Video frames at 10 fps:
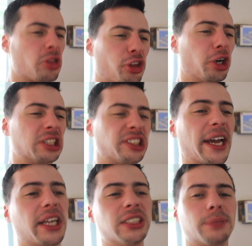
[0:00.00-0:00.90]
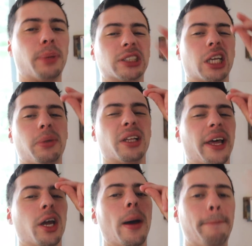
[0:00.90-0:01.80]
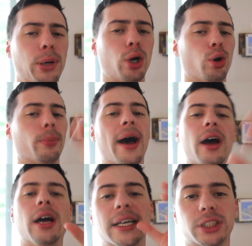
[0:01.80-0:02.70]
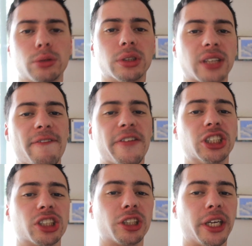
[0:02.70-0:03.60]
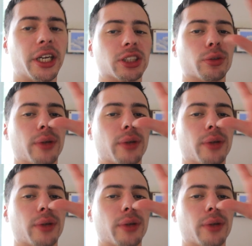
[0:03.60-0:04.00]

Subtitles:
30 seconds, but it's going to be like boom, boom, as soon as I finish cleaning. So